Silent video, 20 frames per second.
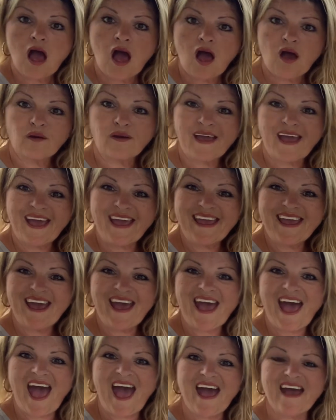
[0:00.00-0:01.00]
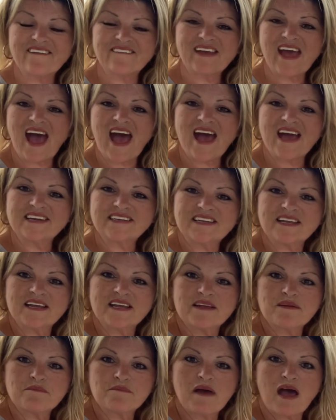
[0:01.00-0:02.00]
okay, I got
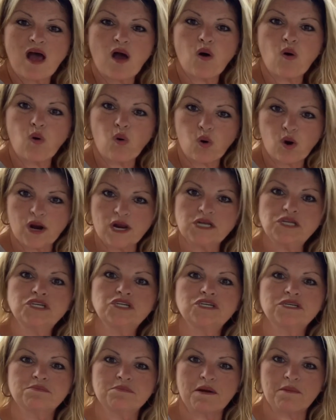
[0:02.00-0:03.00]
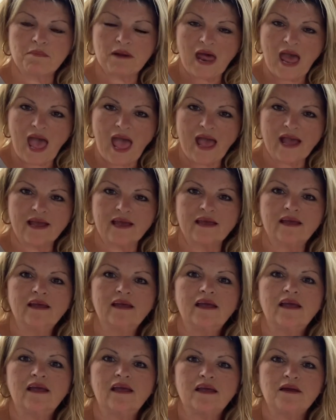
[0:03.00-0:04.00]
my orange, my black,
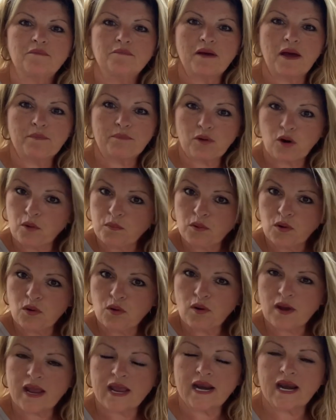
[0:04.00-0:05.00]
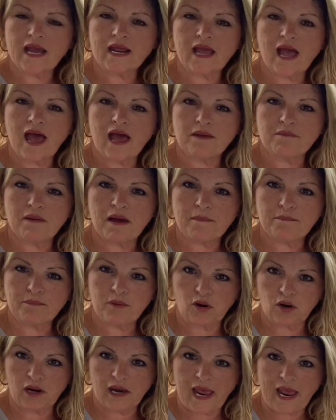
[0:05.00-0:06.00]
my purple, and I got my
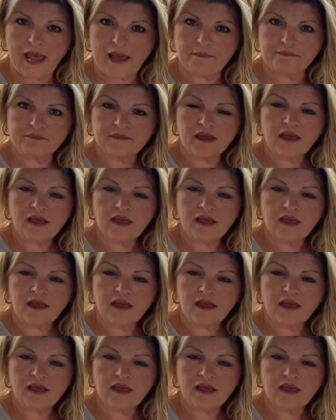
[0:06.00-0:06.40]
burlap.